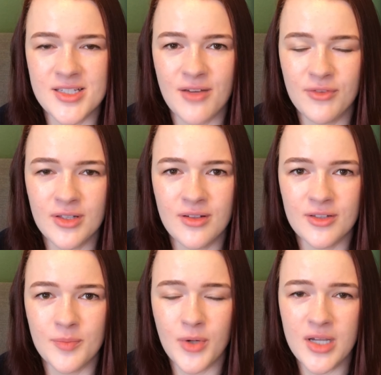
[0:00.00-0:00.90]
definitely on
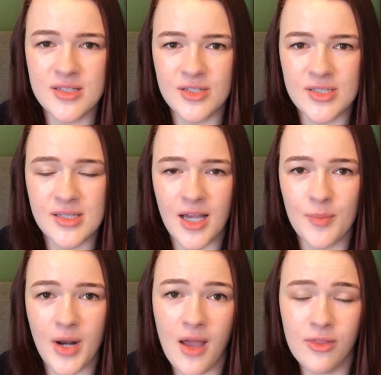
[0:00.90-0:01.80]
the pricier side,
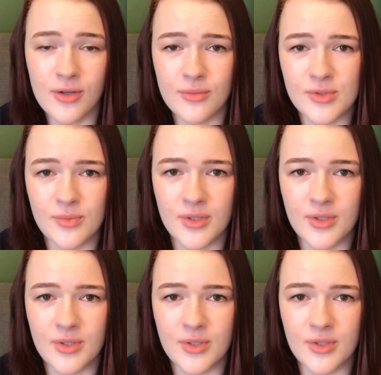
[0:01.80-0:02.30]
but I thought it was